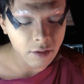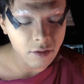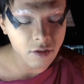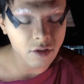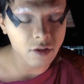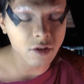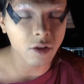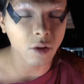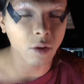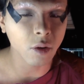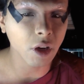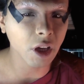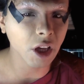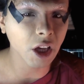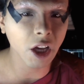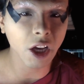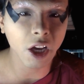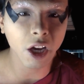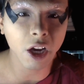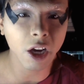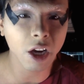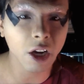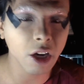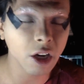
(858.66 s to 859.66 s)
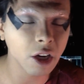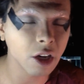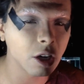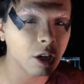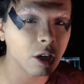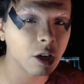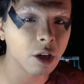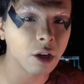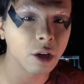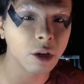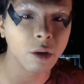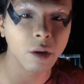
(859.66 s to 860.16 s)
studio
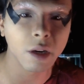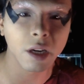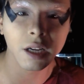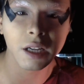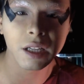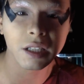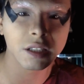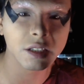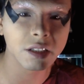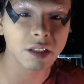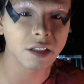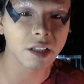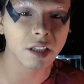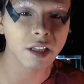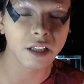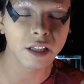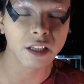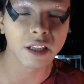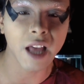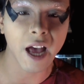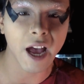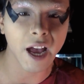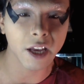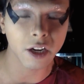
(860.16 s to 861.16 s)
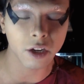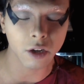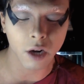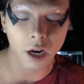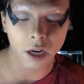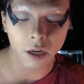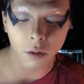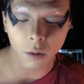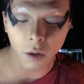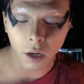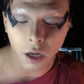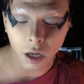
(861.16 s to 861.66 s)
liner. I
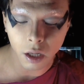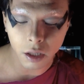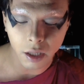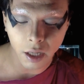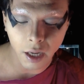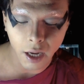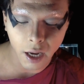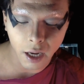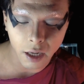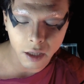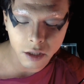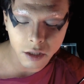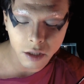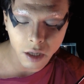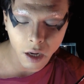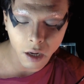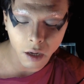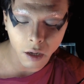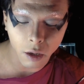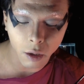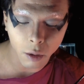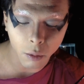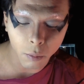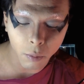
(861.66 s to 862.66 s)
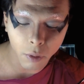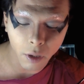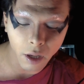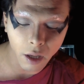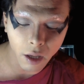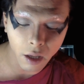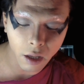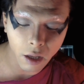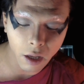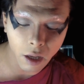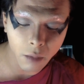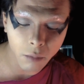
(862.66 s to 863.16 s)
know I called it eyeshadow, but
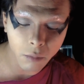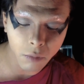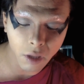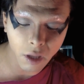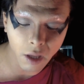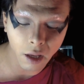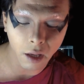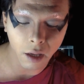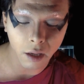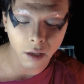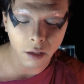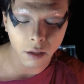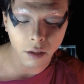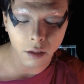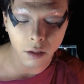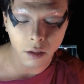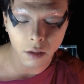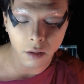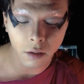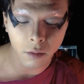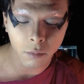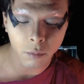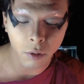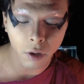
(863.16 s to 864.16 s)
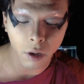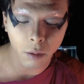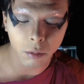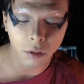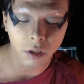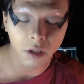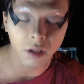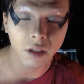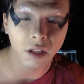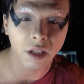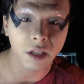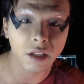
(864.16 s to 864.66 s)
I'm like
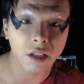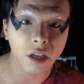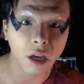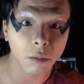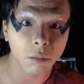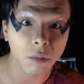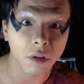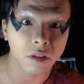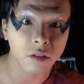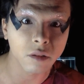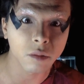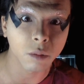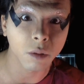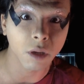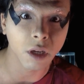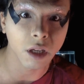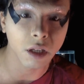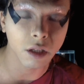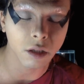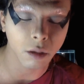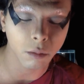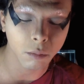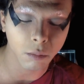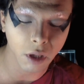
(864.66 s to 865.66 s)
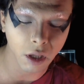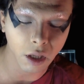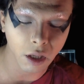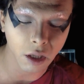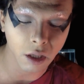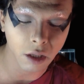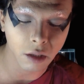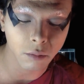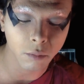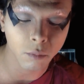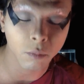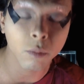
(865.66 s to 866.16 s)
probably the dumbest company,
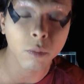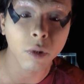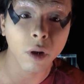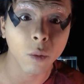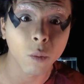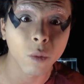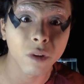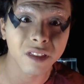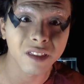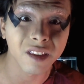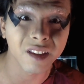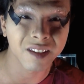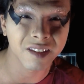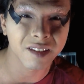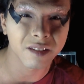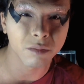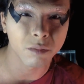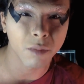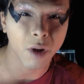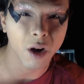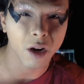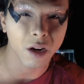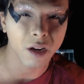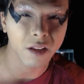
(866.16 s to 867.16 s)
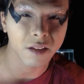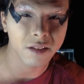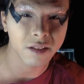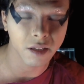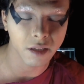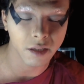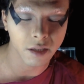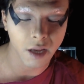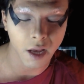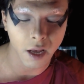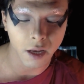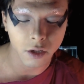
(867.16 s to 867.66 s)
but with the smartest
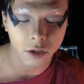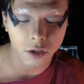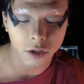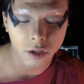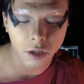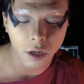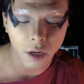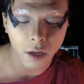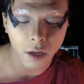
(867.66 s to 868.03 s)
intentions.